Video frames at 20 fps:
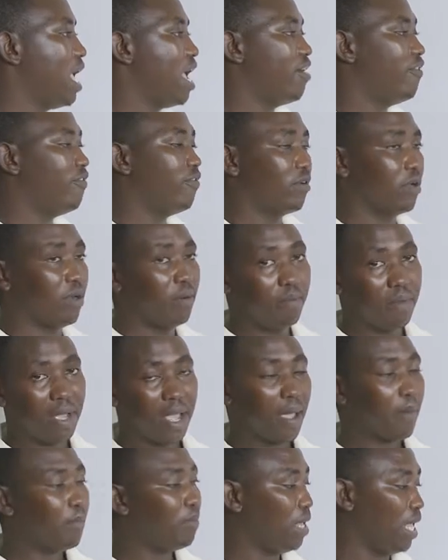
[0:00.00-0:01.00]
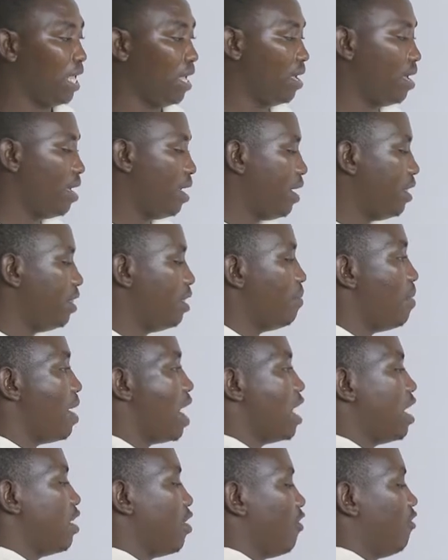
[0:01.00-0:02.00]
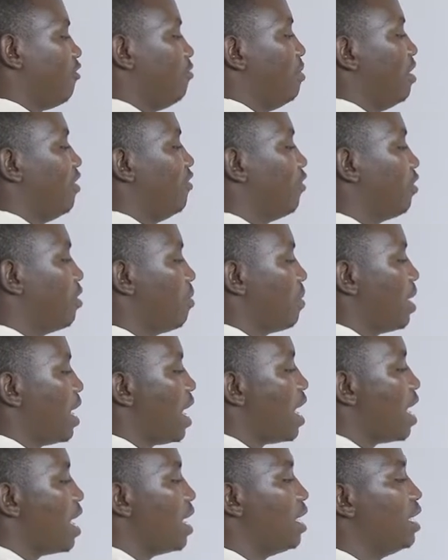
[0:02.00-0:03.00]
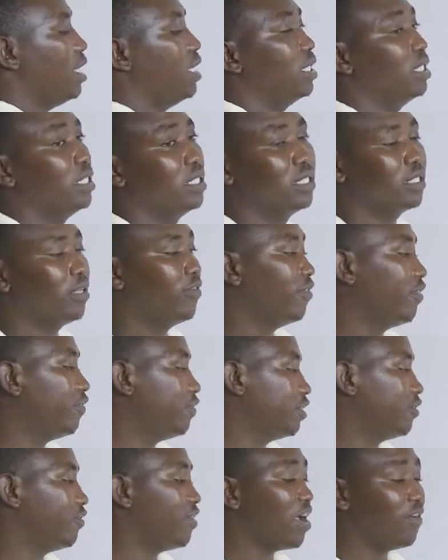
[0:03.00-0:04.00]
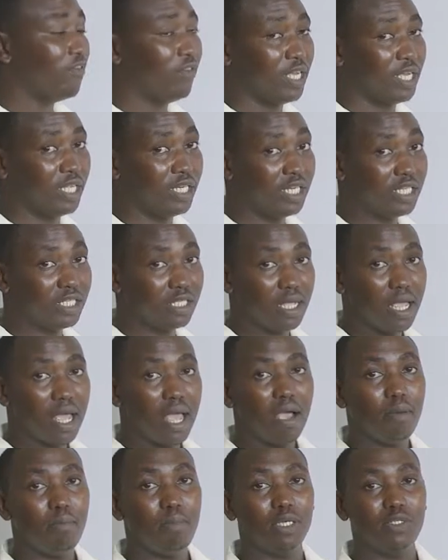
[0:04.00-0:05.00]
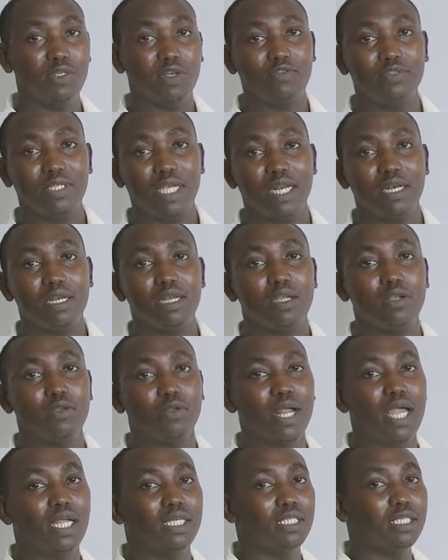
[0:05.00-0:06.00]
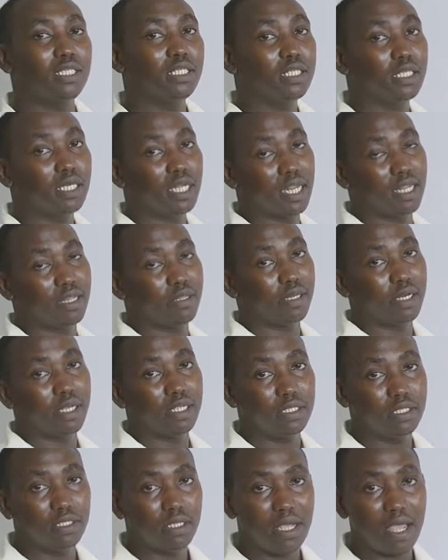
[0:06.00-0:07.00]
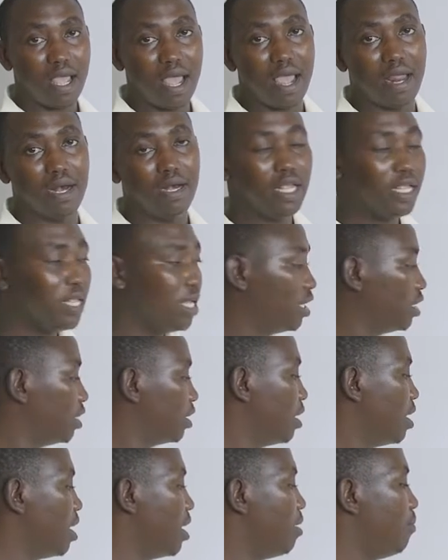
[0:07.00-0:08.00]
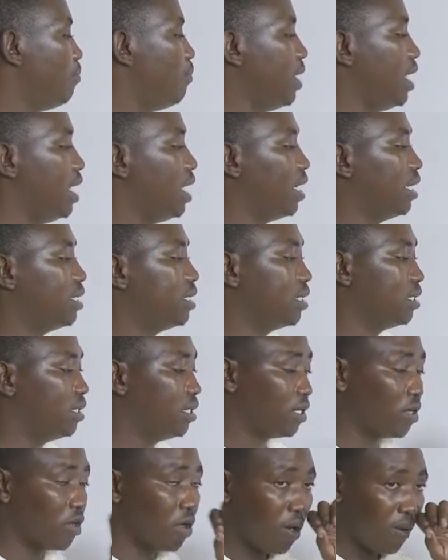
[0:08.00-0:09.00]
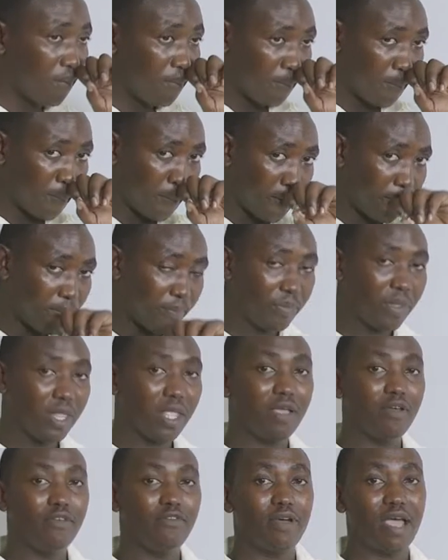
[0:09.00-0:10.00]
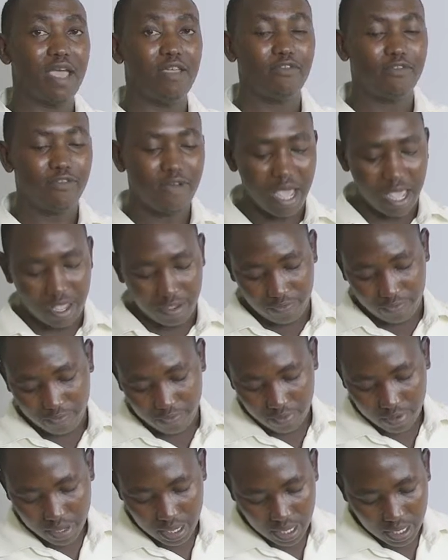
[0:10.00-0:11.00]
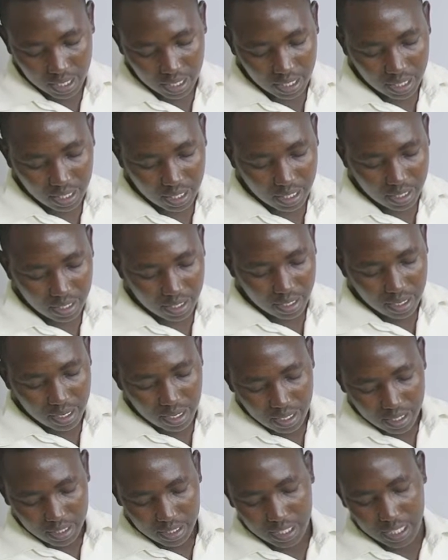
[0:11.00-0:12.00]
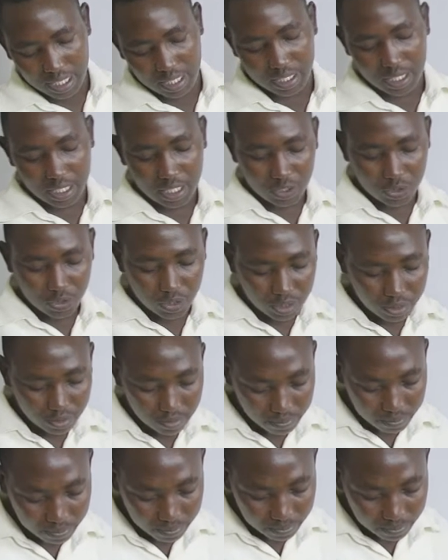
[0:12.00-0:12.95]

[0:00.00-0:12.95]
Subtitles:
A from B. The bearing of B from A is 55 degrees, but you have said you write it in 3 digits, meaning it is 0.55 degrees.